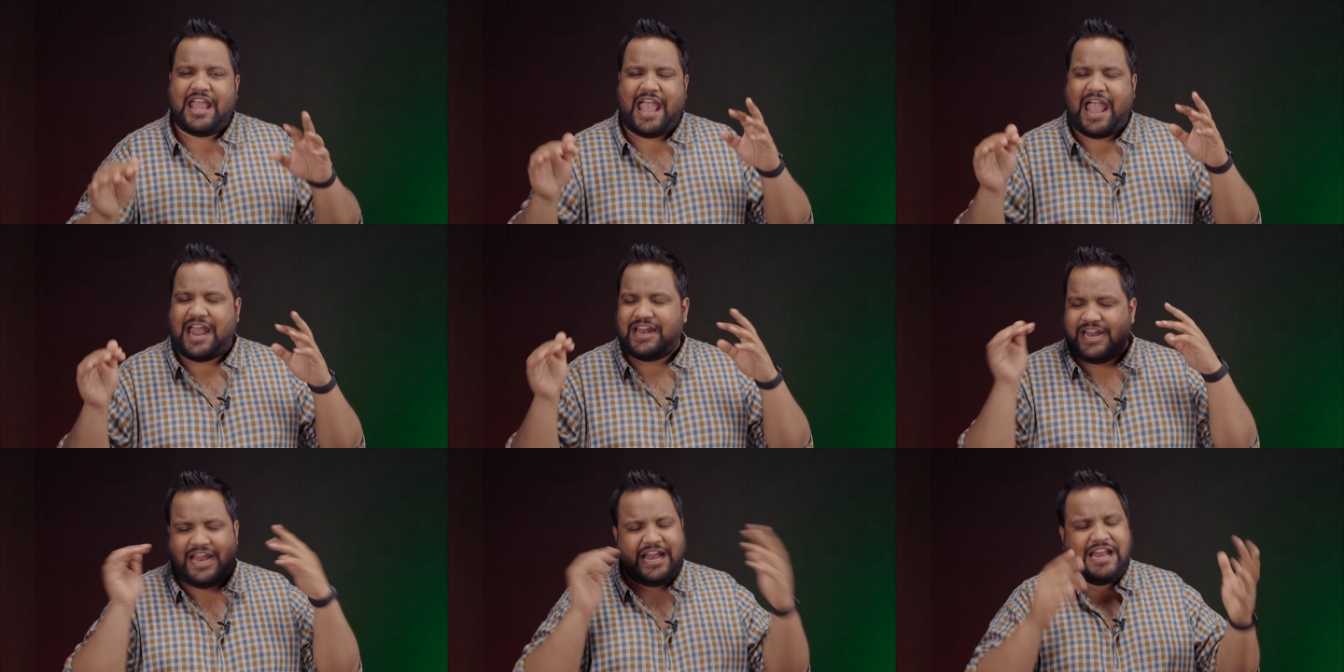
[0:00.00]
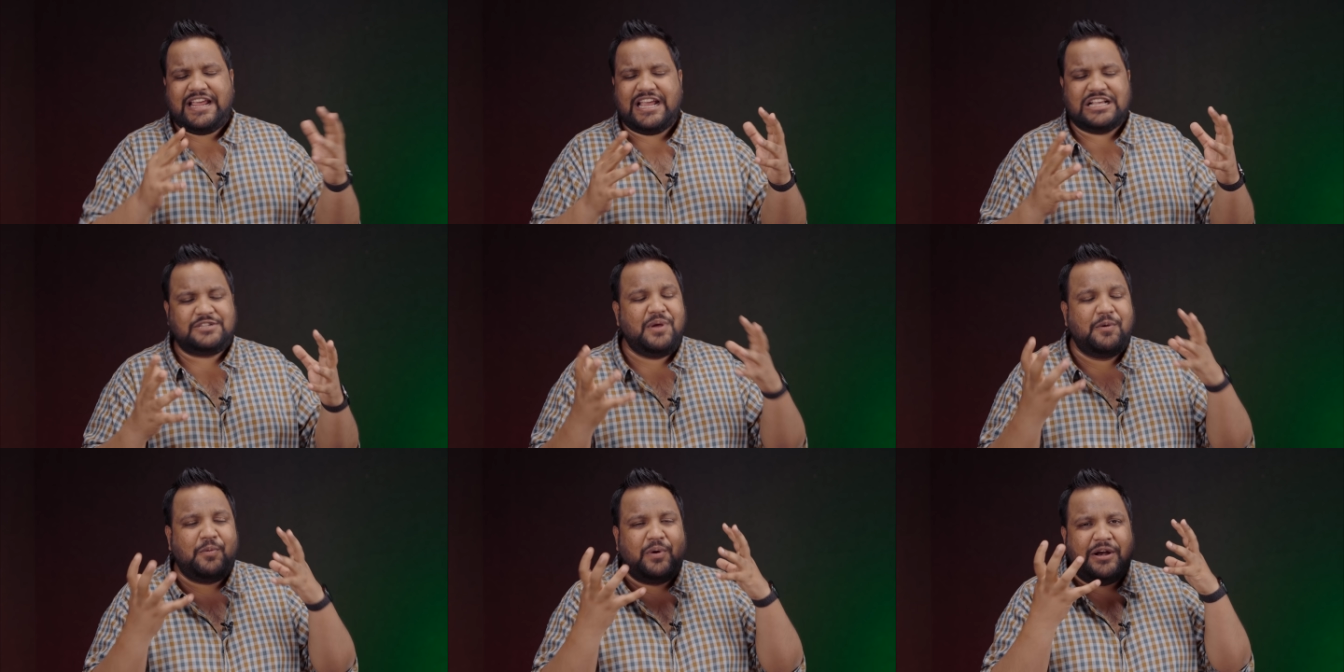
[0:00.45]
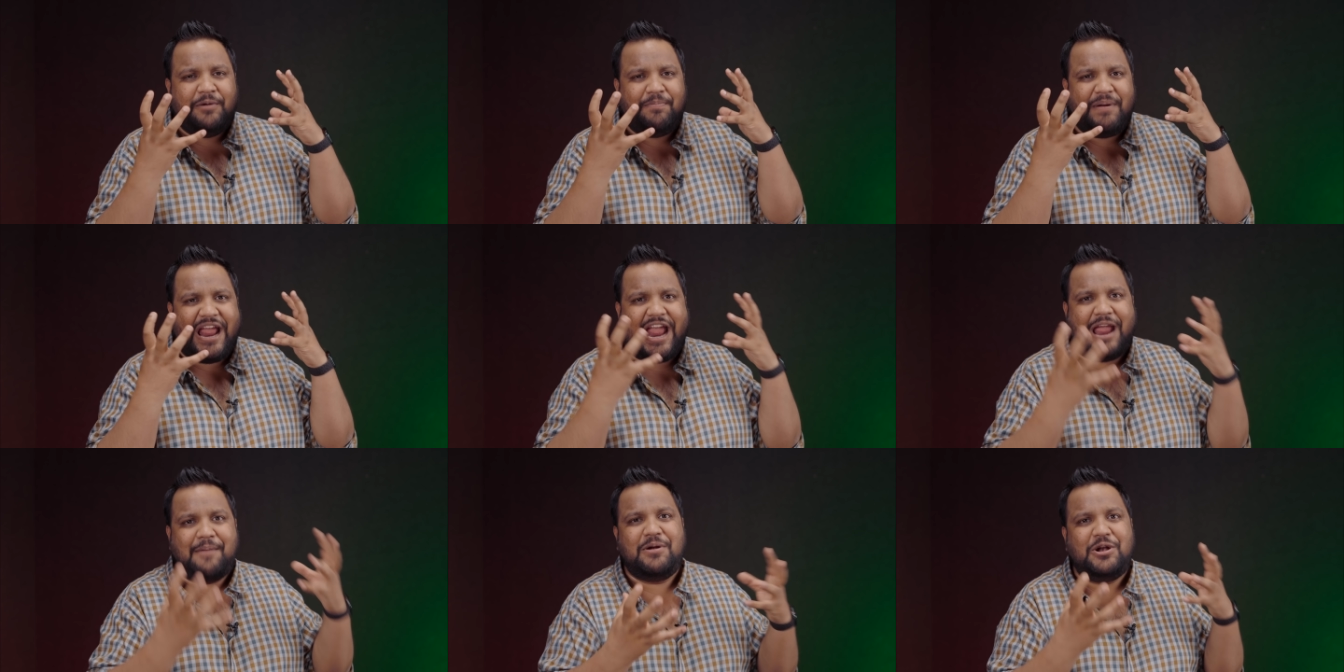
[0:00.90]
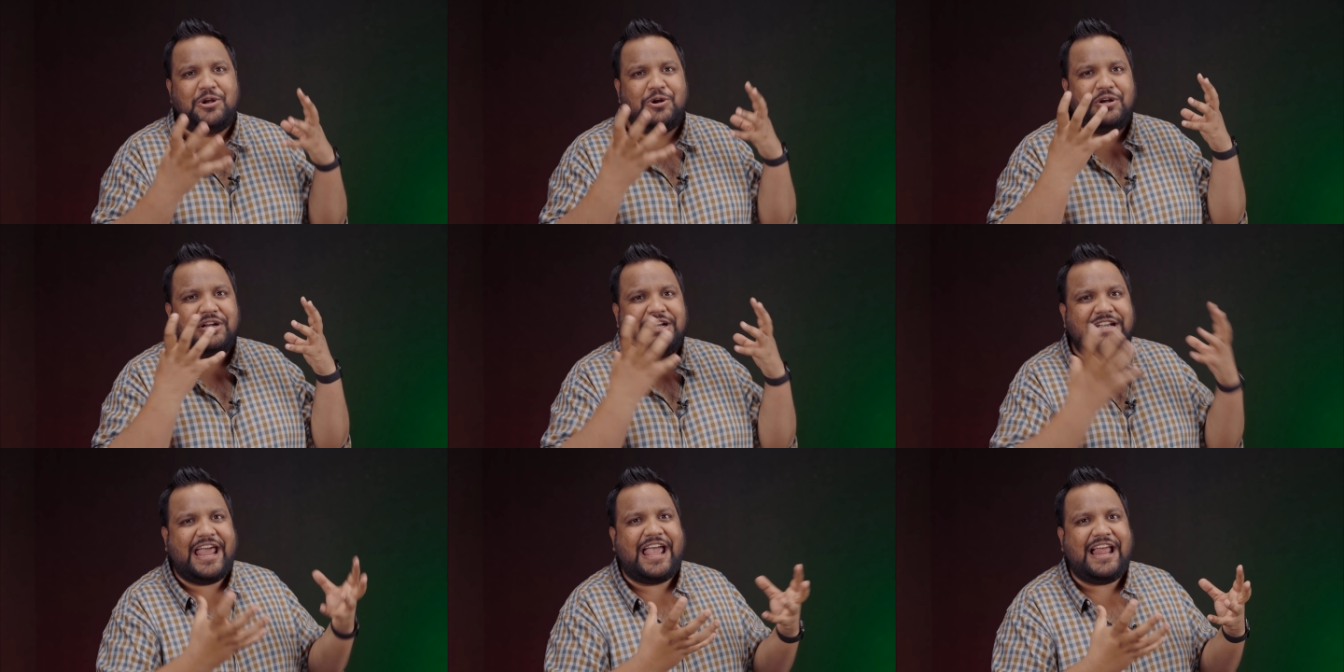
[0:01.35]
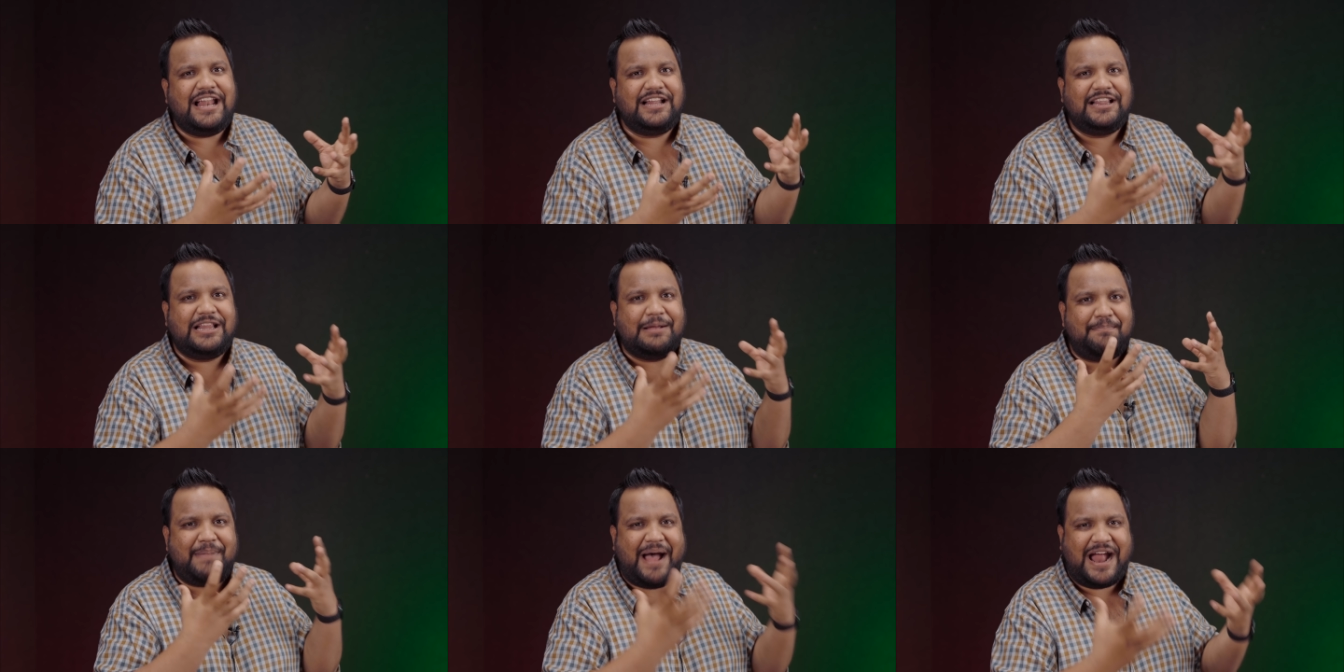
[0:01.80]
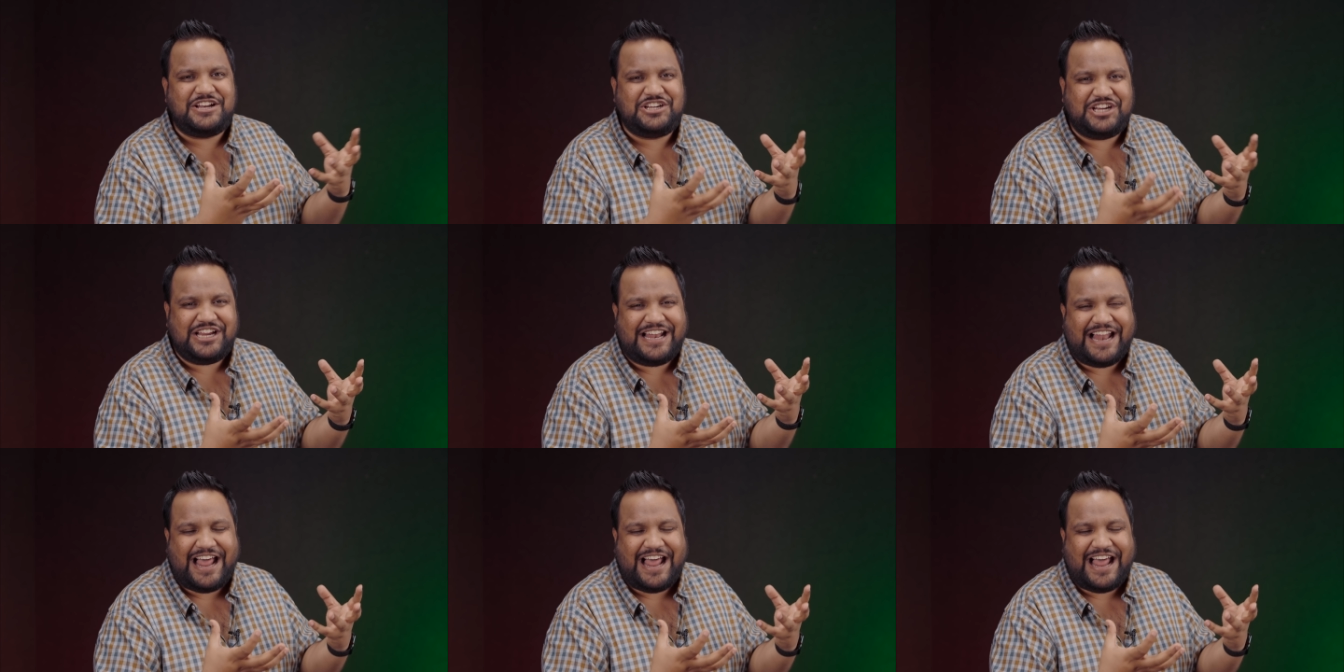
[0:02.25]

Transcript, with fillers: and in any case we wouldn't be able to tell the battery